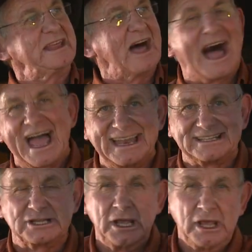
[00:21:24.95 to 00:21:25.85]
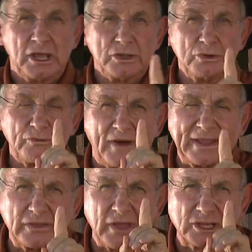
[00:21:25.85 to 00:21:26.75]
in the Highlands, you'll
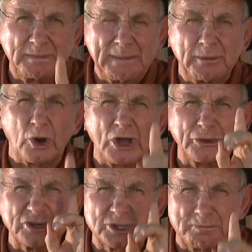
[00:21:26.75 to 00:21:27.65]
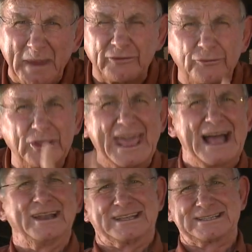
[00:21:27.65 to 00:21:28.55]
find that those people have got respect for their
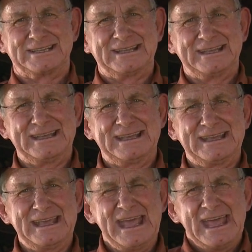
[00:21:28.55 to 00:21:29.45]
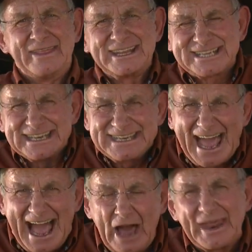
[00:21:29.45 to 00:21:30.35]
elders. They sit
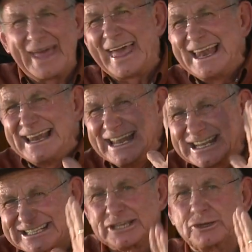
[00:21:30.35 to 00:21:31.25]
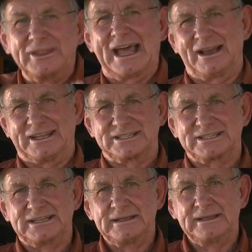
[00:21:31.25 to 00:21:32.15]
down and they listen to the elders.
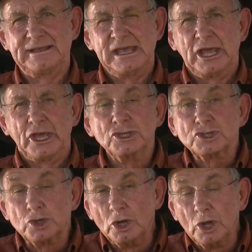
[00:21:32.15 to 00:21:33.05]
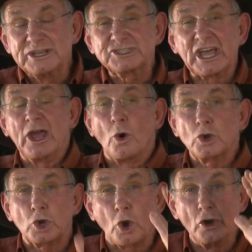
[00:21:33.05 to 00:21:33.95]
In Zulu we say,
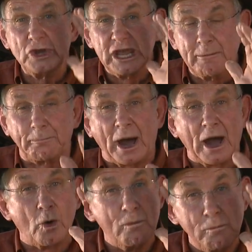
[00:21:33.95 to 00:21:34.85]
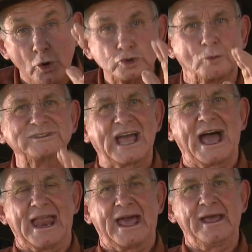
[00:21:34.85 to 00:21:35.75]
"Uhlonipha umuntu mdala."